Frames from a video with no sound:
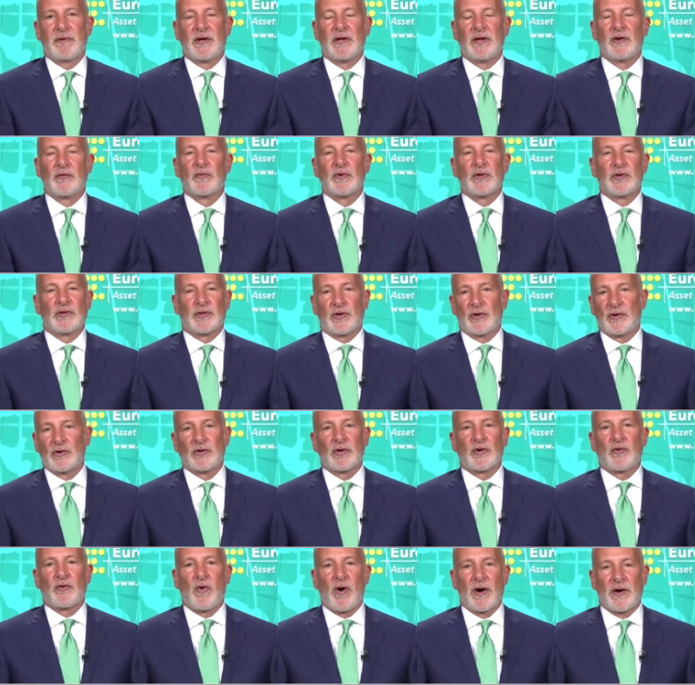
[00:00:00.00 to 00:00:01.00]
in a return
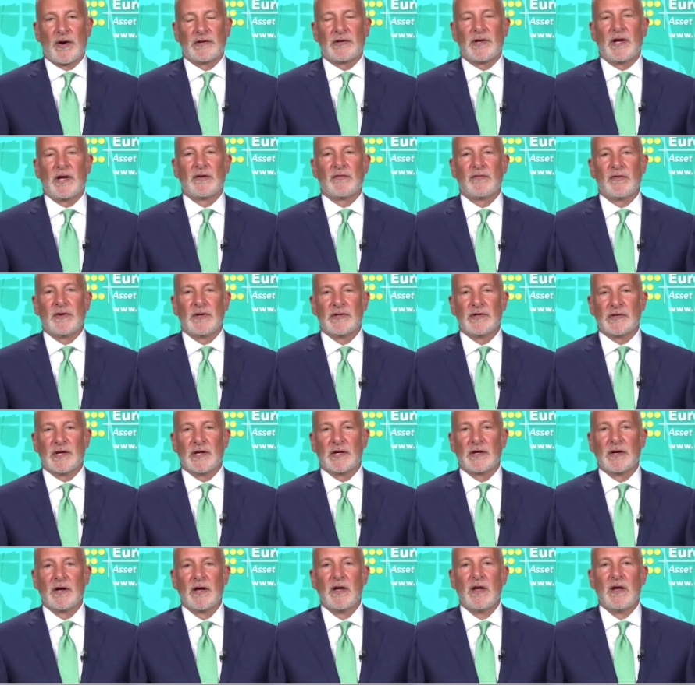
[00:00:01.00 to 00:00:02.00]
to quantitative
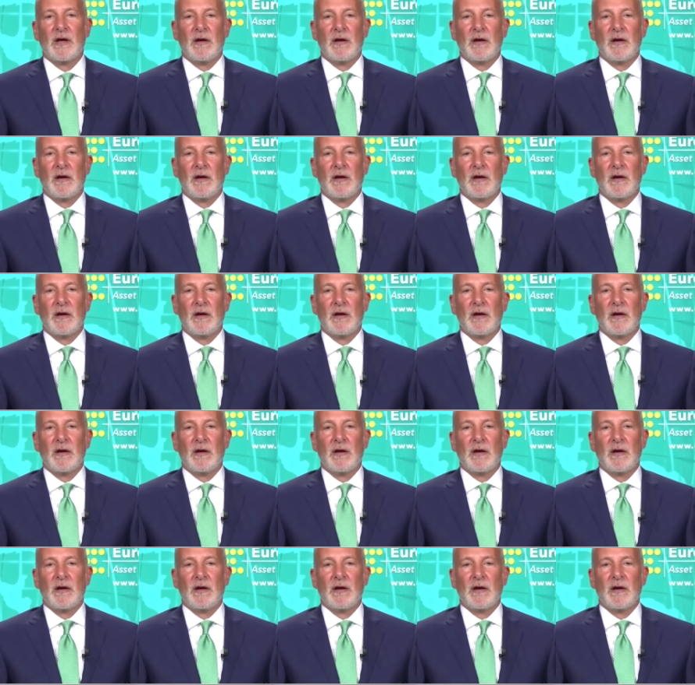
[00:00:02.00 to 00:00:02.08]
easing